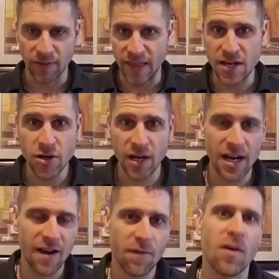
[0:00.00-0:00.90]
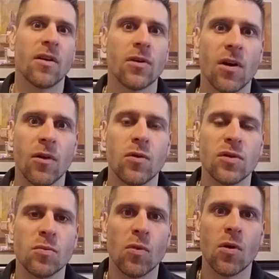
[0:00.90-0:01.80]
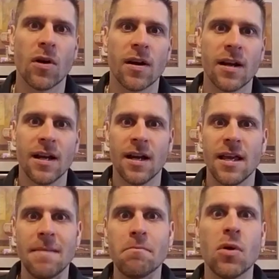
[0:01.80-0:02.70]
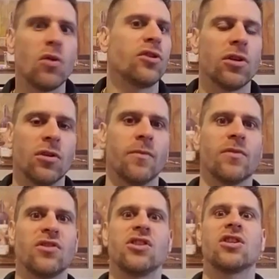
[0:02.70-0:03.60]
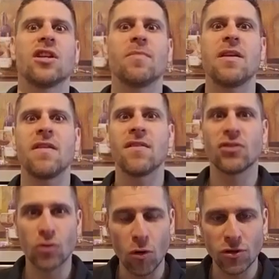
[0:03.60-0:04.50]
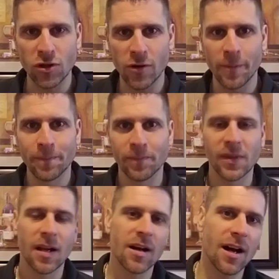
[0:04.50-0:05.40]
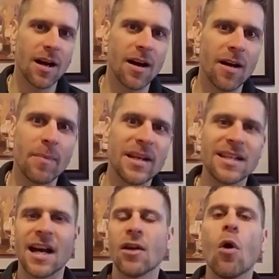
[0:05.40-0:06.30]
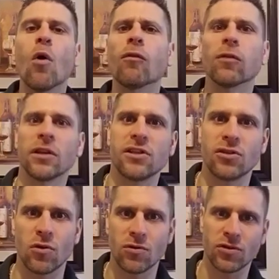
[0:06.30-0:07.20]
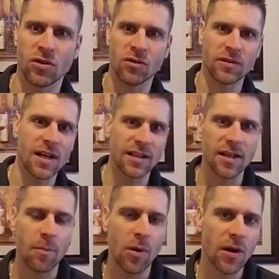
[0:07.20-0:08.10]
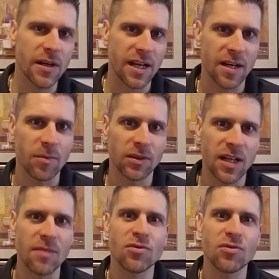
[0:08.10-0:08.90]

Then you're going to have a girl who's more emotional. She's going to be social, uh, but not overly social, not like a party animal type.